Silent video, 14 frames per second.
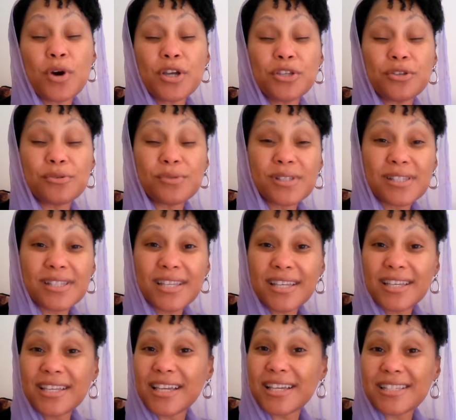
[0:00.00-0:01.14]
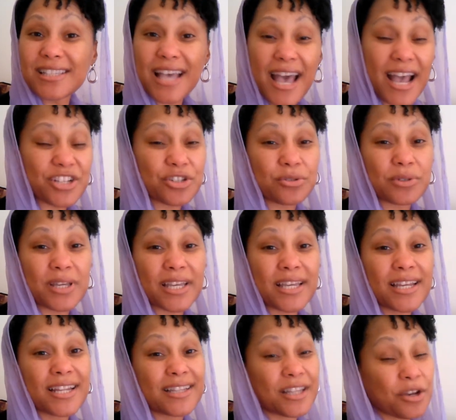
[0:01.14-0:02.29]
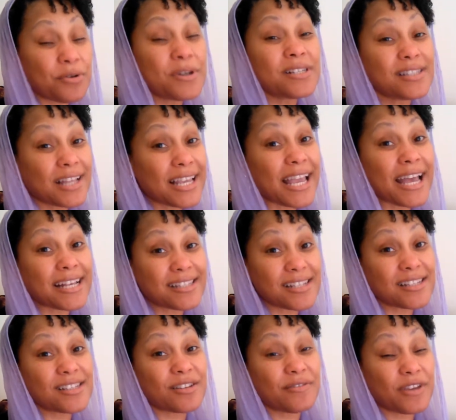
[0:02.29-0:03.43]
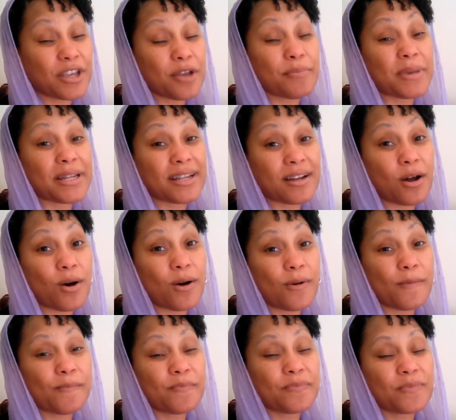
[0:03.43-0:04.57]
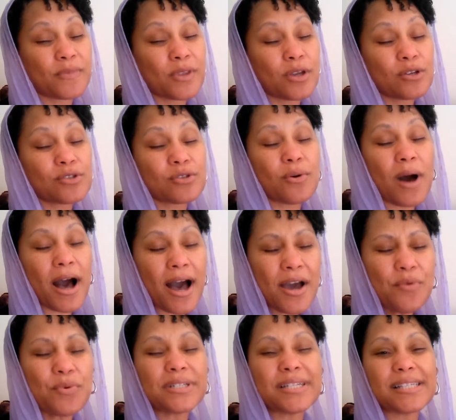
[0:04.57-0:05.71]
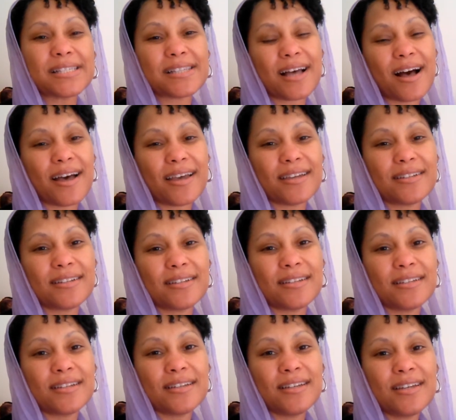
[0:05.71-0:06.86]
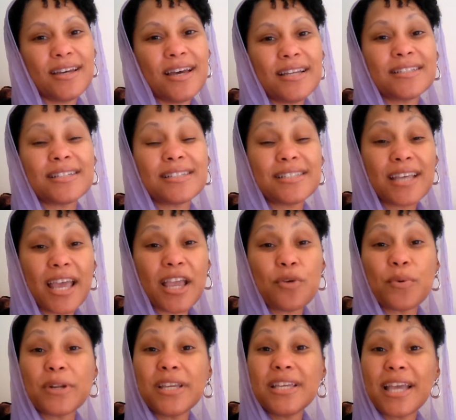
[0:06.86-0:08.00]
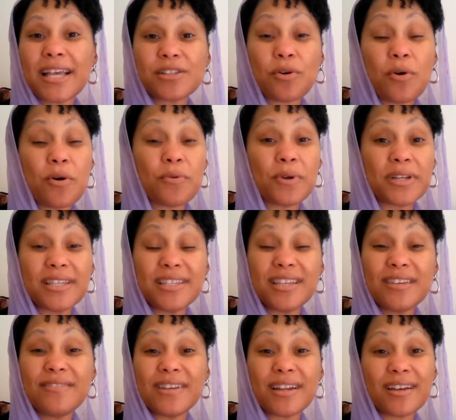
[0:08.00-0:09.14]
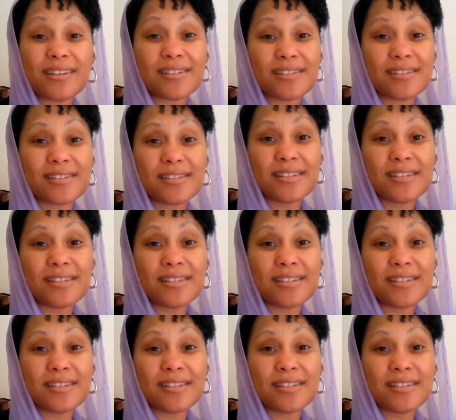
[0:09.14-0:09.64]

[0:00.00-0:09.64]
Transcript: you see is actually, there is the essence of him in it all. So I would decide to take what he has already given us